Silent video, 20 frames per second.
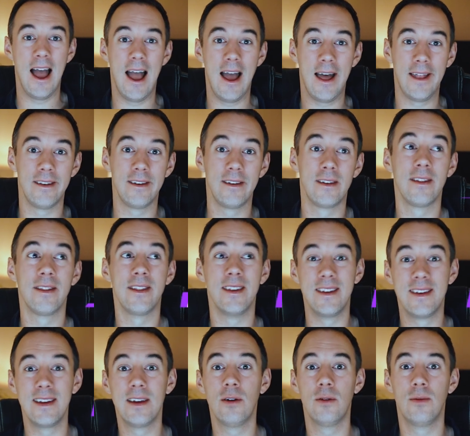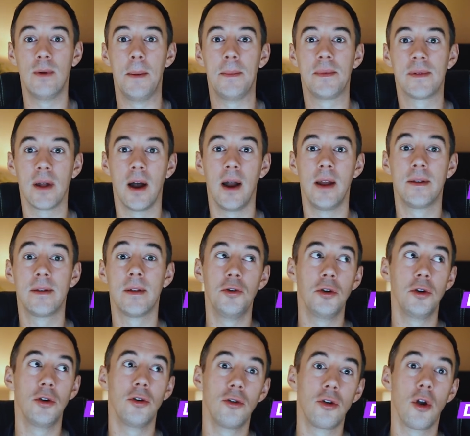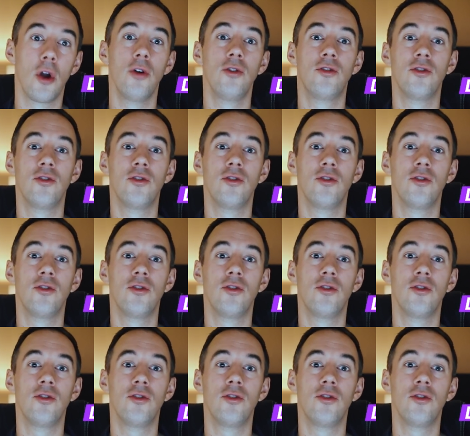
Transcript: and the deal websites that you can go